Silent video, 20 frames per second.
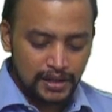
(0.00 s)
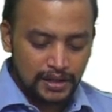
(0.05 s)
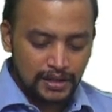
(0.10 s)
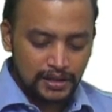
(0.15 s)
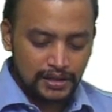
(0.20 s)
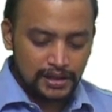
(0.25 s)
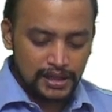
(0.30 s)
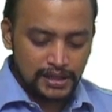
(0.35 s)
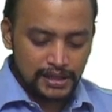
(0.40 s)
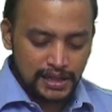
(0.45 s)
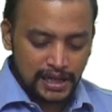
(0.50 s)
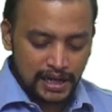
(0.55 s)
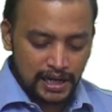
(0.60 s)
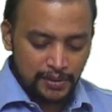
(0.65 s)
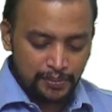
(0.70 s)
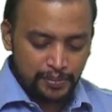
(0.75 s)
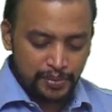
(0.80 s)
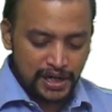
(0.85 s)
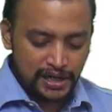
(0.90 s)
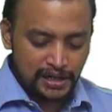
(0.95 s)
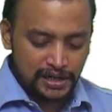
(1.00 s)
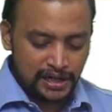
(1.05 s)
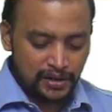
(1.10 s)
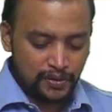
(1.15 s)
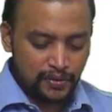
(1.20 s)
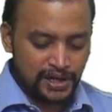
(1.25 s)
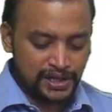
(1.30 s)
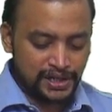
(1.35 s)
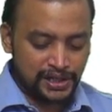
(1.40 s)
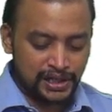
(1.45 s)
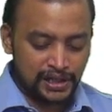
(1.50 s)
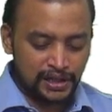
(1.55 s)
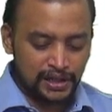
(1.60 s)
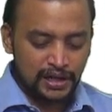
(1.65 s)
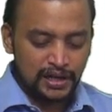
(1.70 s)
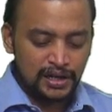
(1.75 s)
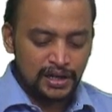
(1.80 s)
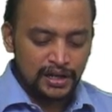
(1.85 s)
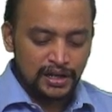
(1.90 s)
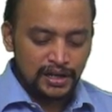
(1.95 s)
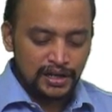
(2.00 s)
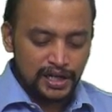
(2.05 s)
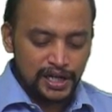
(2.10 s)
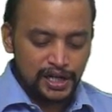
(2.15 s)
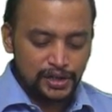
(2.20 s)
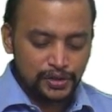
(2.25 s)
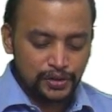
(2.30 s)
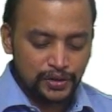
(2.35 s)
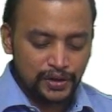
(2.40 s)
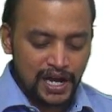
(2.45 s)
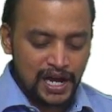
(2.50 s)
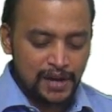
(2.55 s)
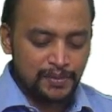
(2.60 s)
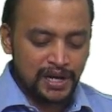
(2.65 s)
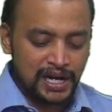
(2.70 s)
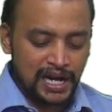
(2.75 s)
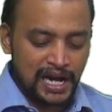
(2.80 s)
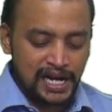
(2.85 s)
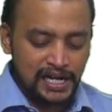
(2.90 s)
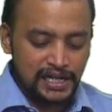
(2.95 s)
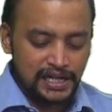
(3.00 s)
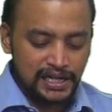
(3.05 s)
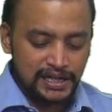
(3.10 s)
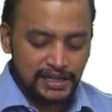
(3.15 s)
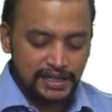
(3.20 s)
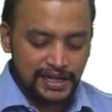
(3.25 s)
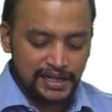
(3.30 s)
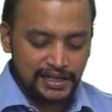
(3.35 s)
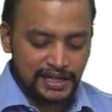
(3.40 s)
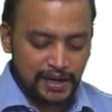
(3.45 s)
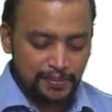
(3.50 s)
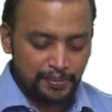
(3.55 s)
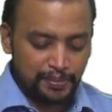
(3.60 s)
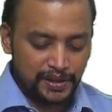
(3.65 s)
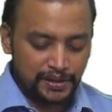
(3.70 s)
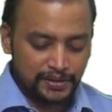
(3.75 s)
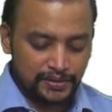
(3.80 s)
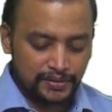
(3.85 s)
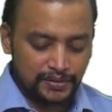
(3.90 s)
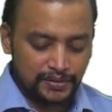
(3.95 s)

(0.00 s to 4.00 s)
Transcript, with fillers: This is a repeated question. It should come in ITC chapter.